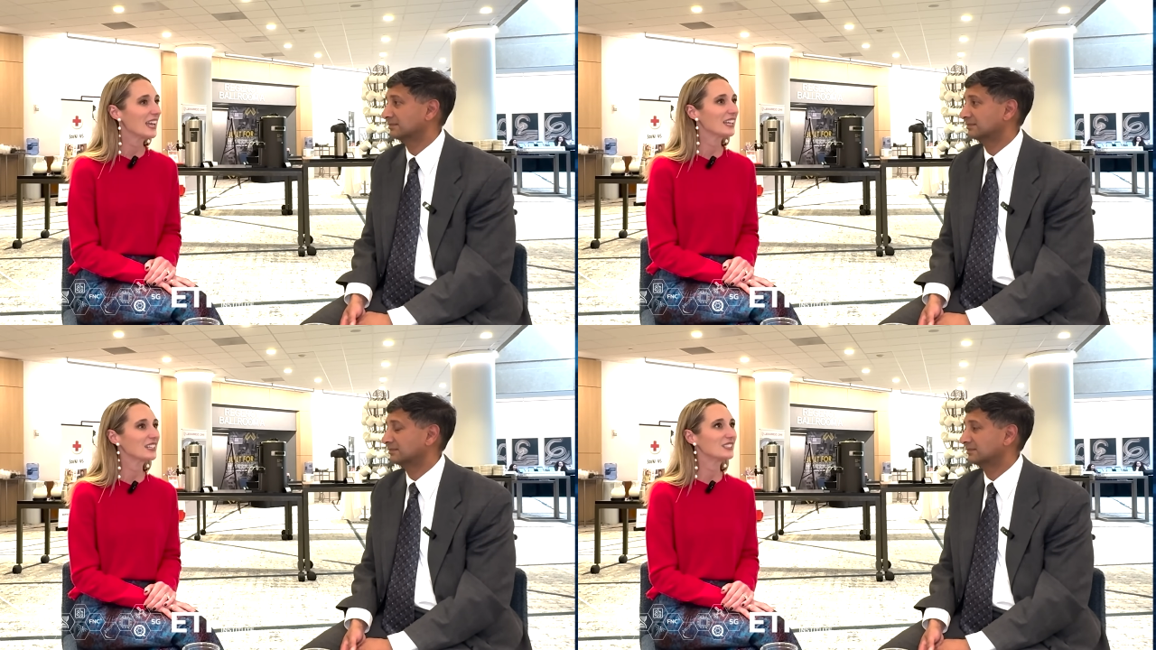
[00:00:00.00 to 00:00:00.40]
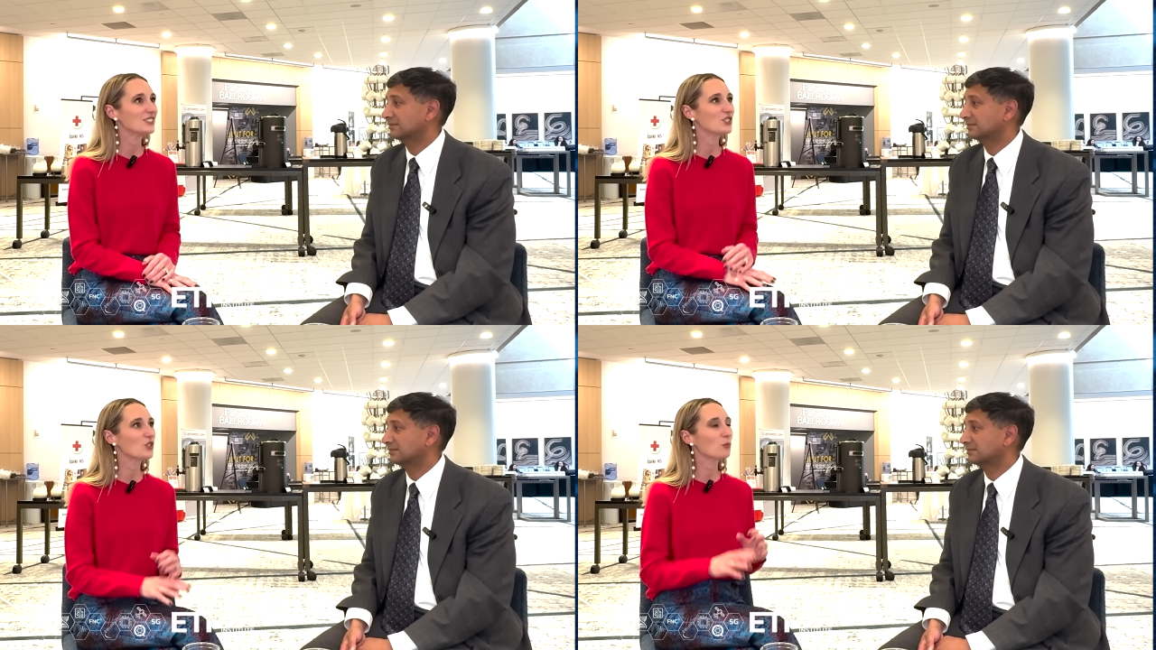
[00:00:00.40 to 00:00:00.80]

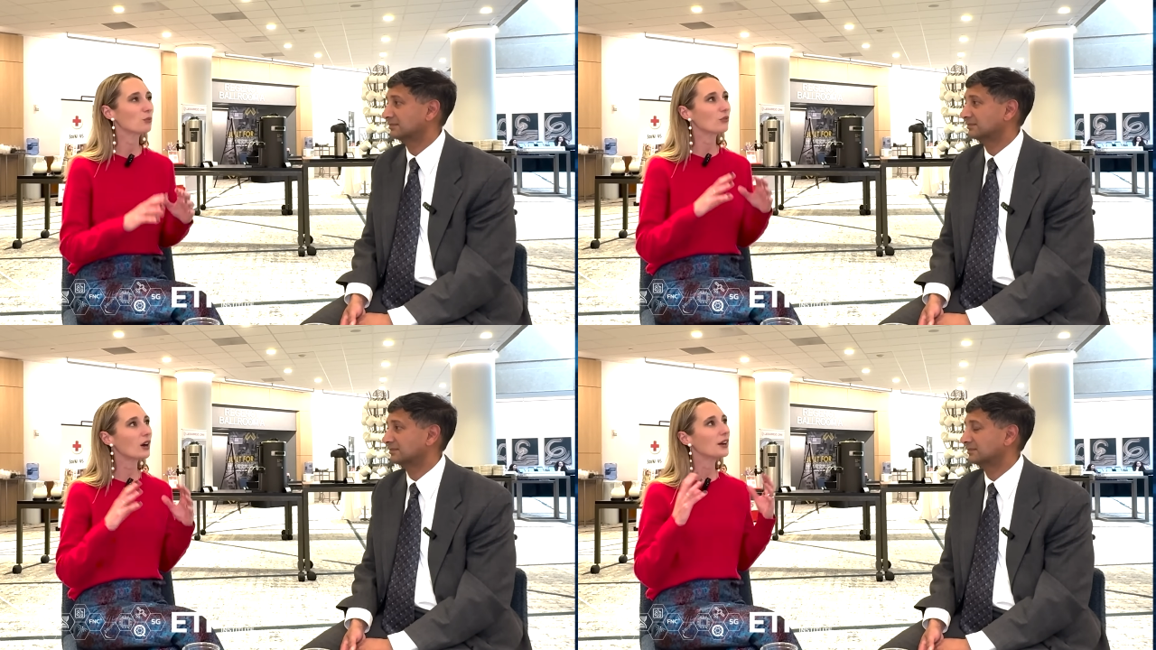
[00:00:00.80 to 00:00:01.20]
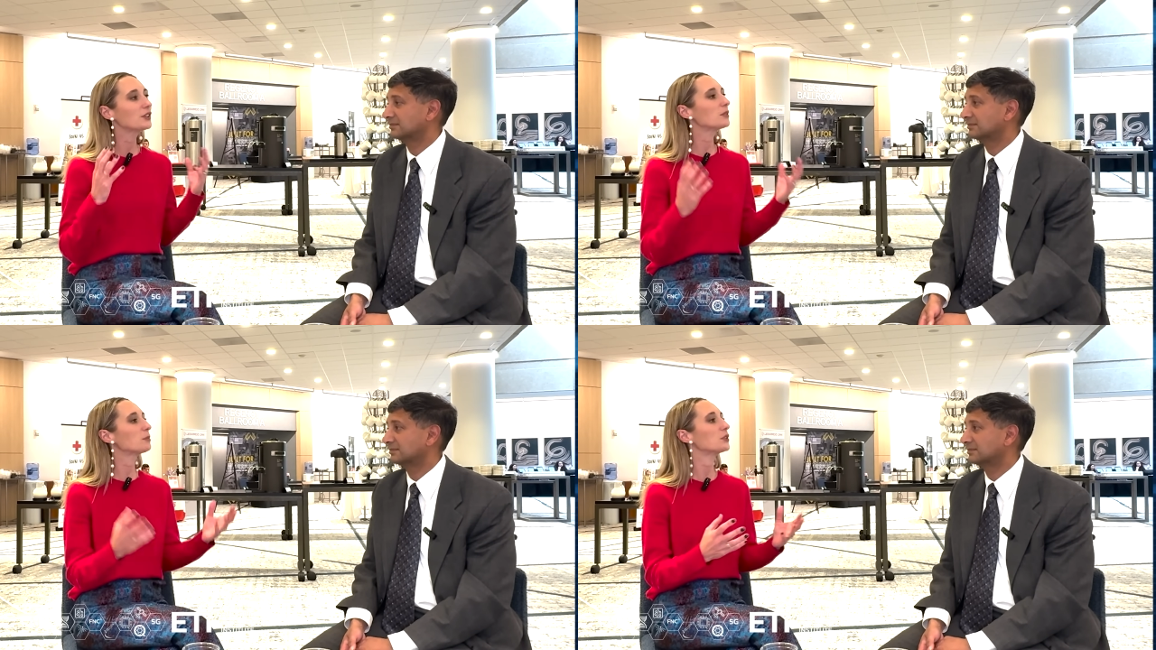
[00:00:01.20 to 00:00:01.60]
Speaker 1: And the
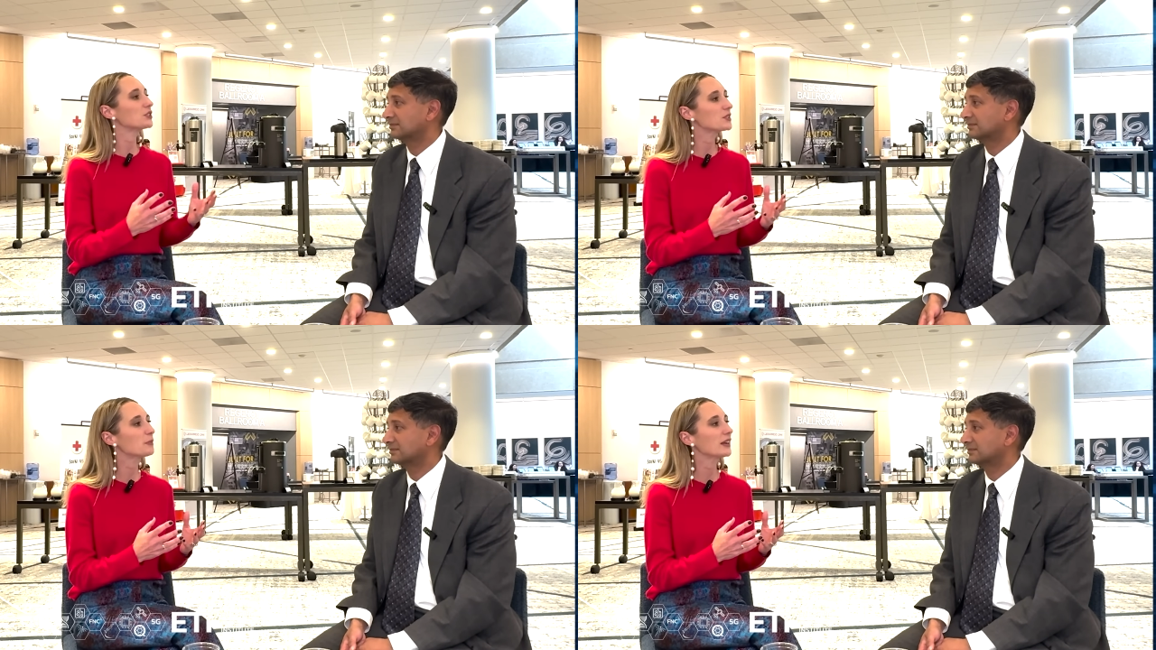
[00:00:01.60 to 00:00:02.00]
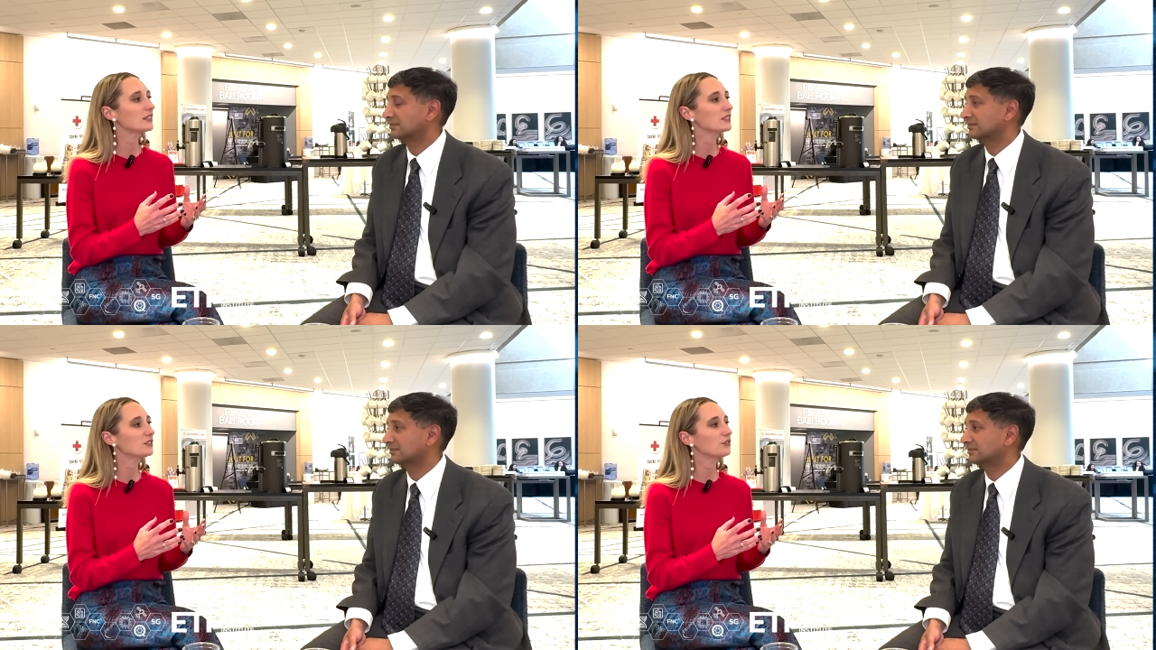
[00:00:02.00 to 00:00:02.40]
broader
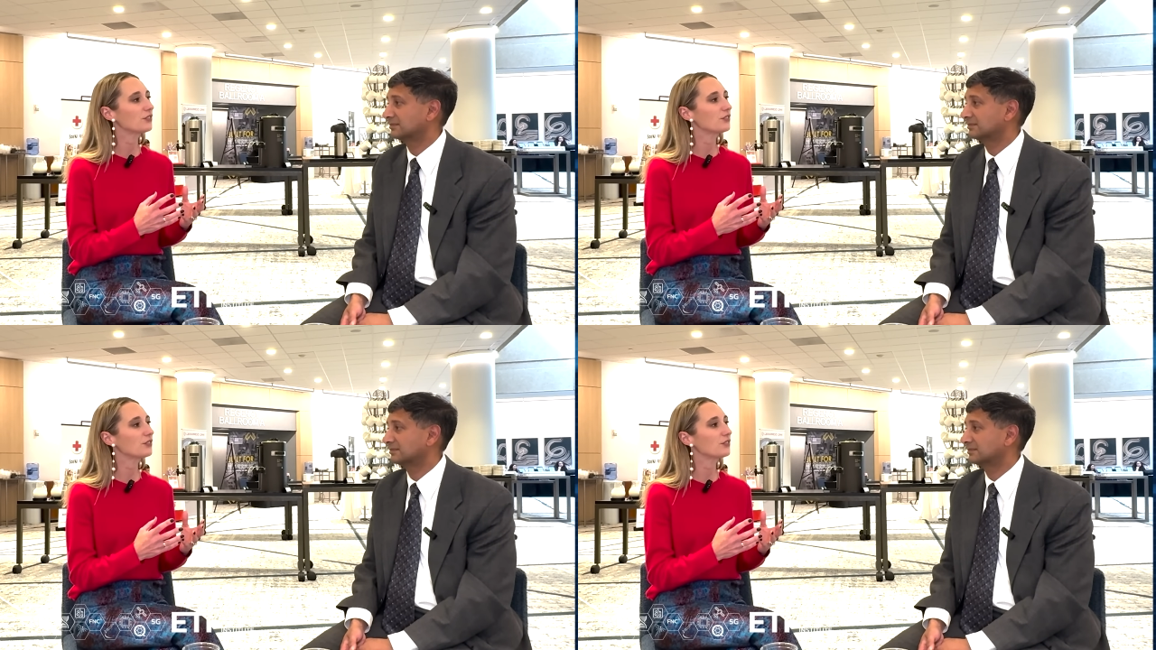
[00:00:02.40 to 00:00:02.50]
perspective